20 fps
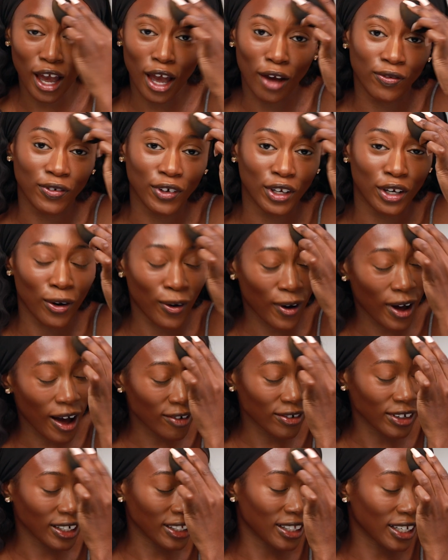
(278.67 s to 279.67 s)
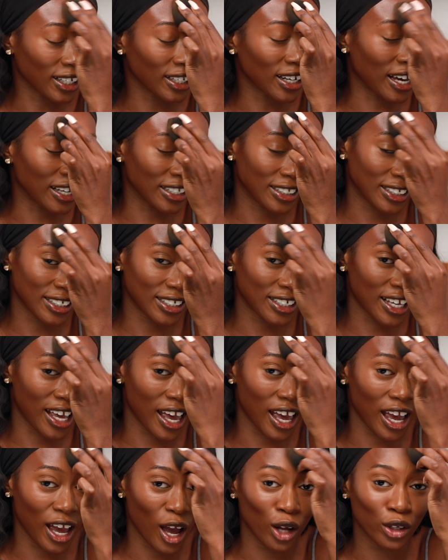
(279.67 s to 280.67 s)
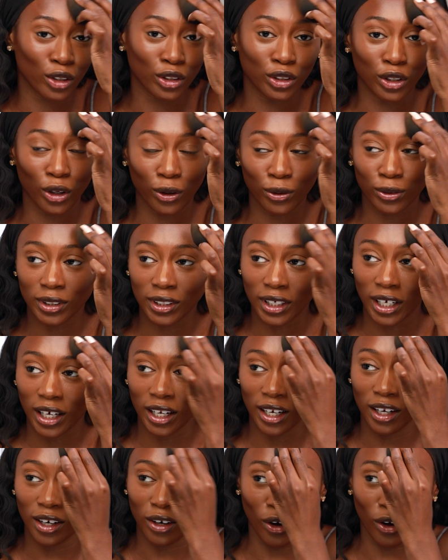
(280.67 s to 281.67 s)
If you don't have anything nice to say, don't say it at